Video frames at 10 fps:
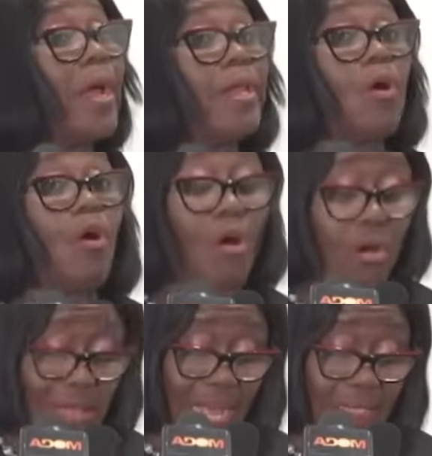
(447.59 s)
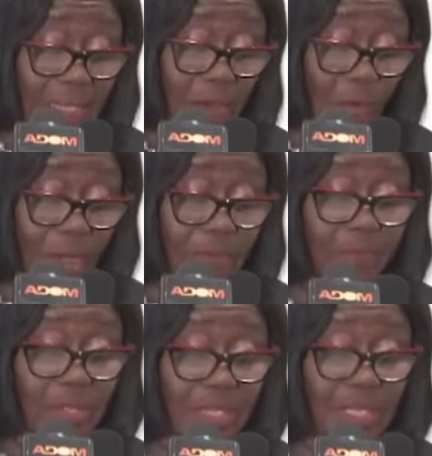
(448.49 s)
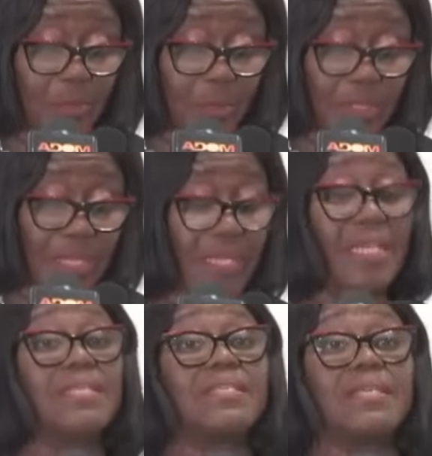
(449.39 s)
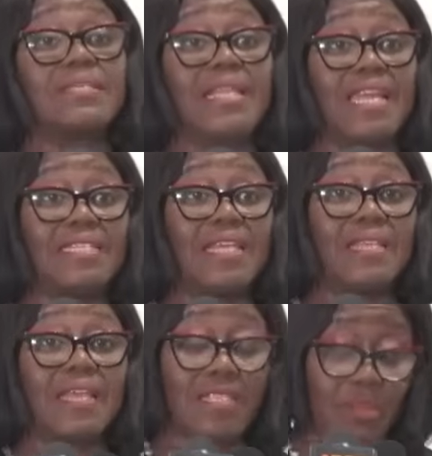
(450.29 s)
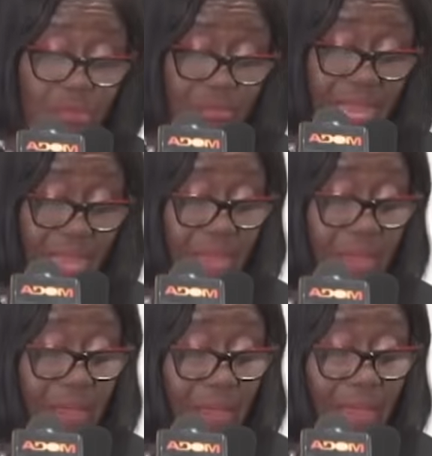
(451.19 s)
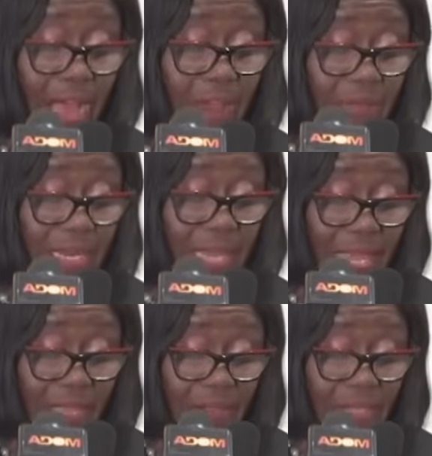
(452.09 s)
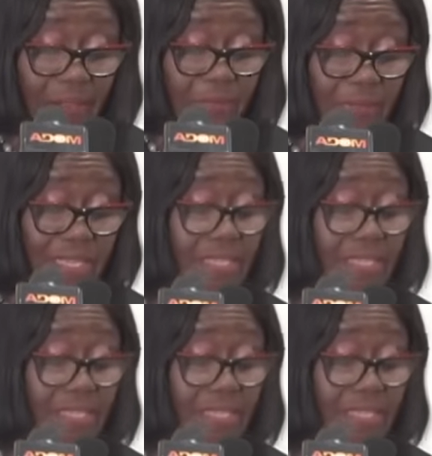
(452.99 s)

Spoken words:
when all Article 146 proceedings since 1993 have been held in